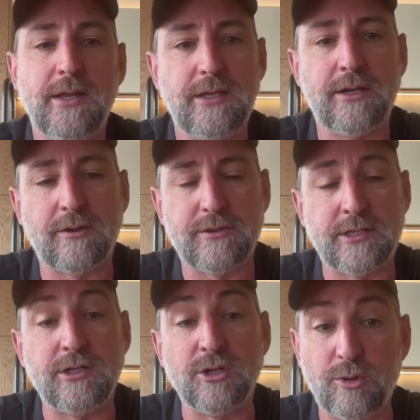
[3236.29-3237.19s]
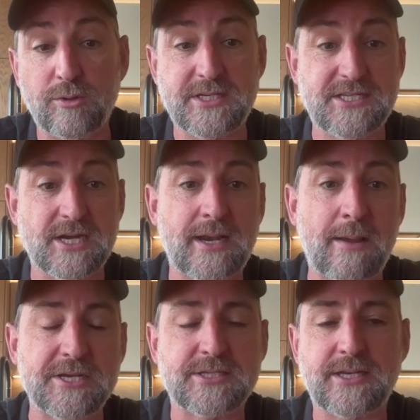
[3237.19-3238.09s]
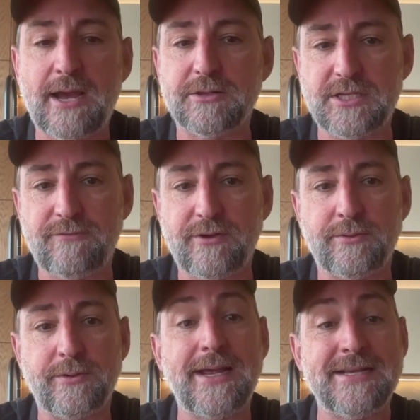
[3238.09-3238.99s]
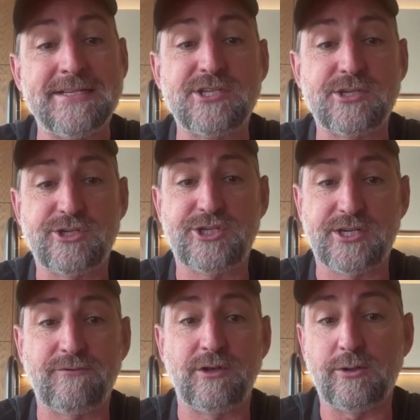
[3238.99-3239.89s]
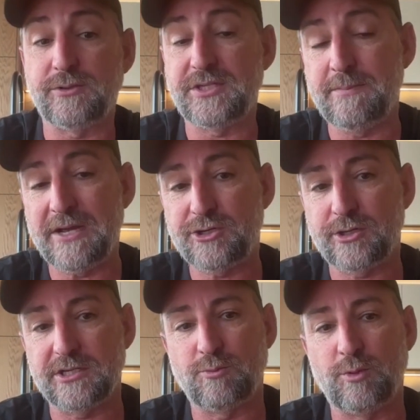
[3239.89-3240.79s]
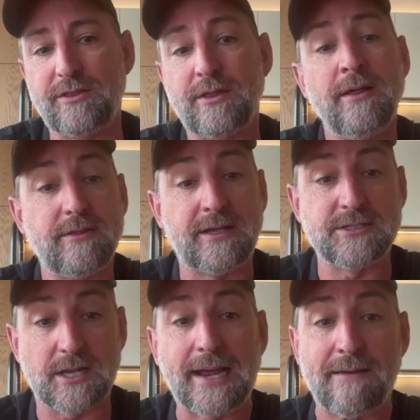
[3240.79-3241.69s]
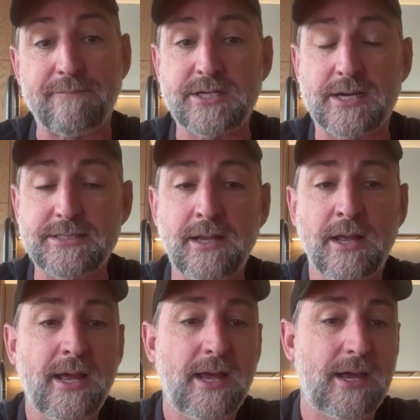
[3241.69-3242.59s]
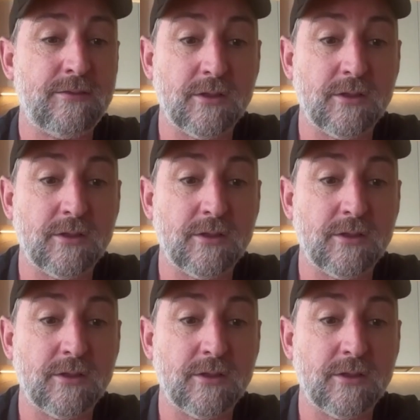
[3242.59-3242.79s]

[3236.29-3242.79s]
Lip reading: the loyalty dynamics and how difficult it is to shift loyalty metrics with things like advertising. In the